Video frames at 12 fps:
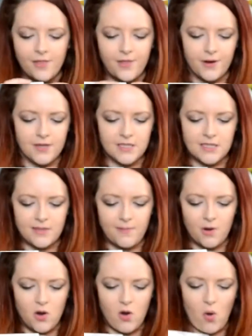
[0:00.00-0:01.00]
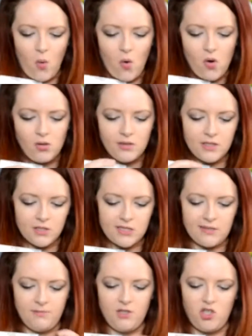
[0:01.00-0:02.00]
There's some gold, there's
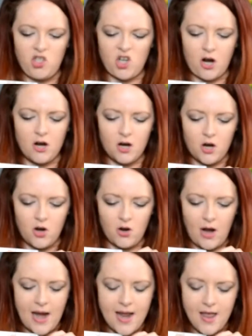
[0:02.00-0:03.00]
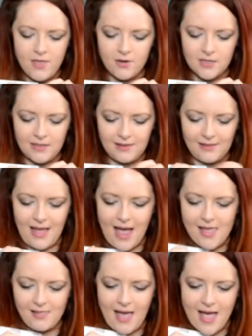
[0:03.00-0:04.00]
some dark gray, there's a
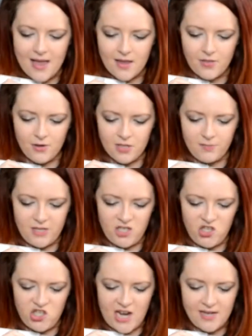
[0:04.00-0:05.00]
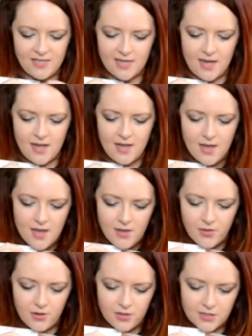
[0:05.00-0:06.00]
lilac, there's magenta,
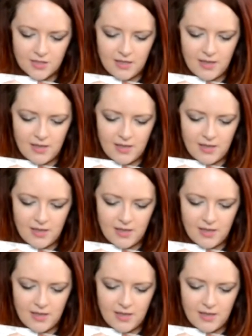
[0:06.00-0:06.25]
there's